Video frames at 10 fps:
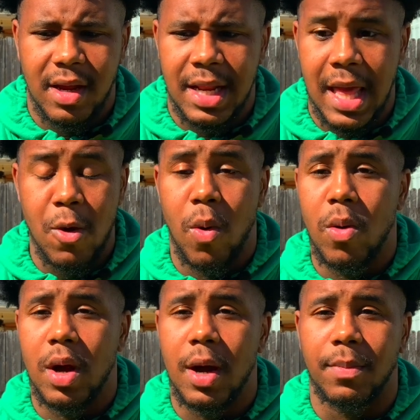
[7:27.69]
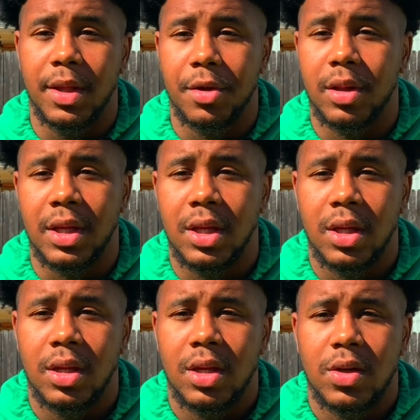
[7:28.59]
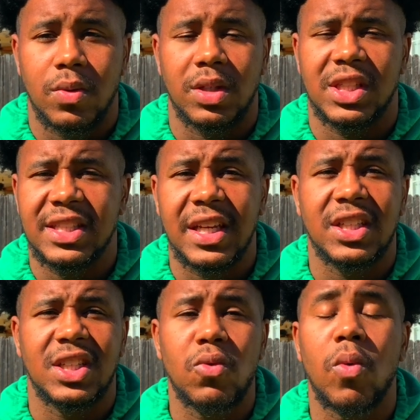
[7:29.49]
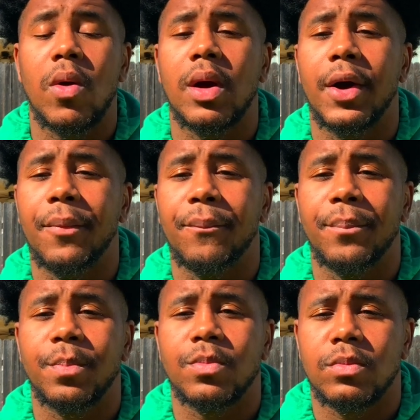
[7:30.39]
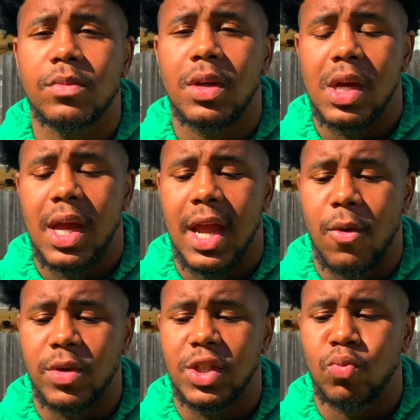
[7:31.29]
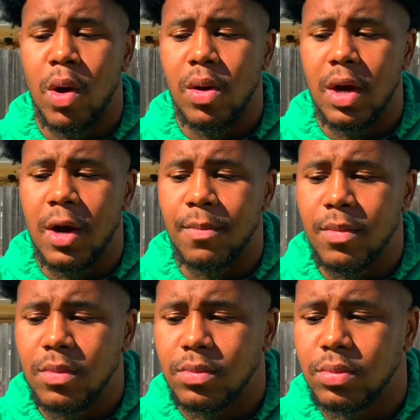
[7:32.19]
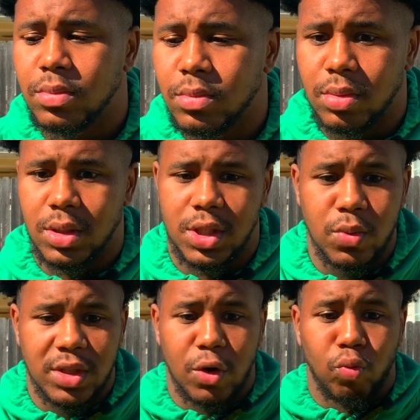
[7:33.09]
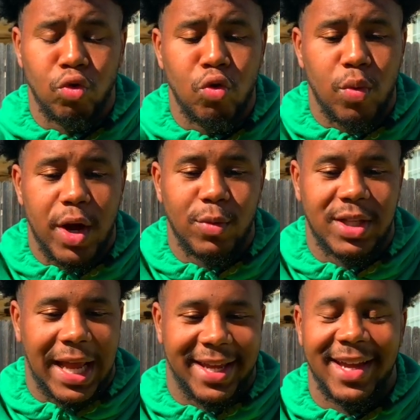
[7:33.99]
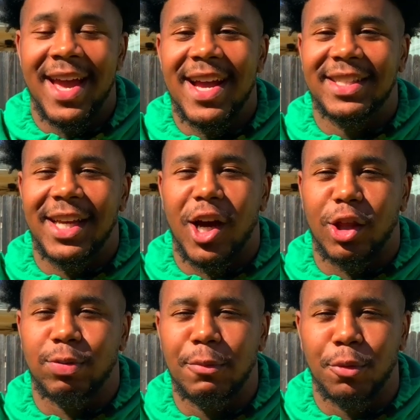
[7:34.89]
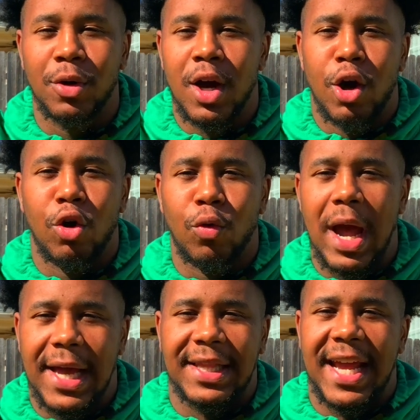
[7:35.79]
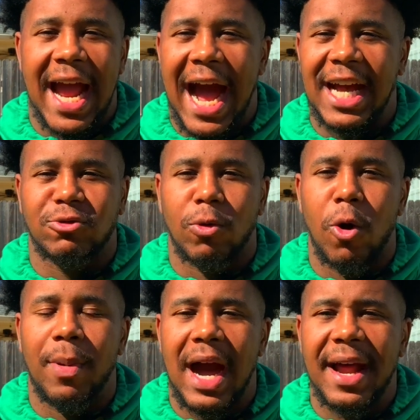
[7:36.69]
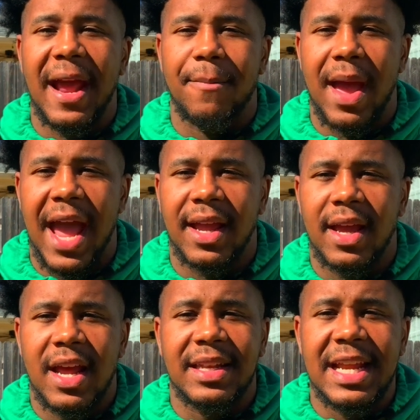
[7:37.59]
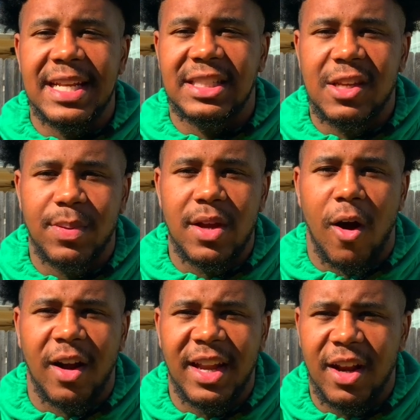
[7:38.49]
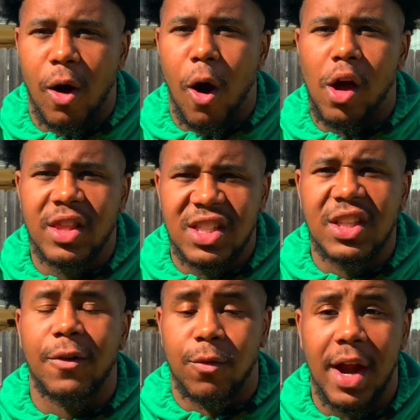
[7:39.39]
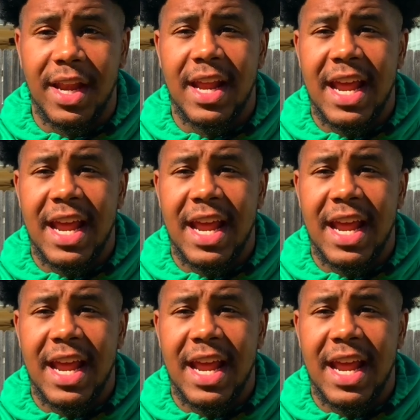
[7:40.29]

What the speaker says: And they woke up literally. Well, she said she woke up, and when she woke up, she was in a room where there was like 10 other people who had their eyes rolled behind their back, needed CPR, needed all this stuff, right?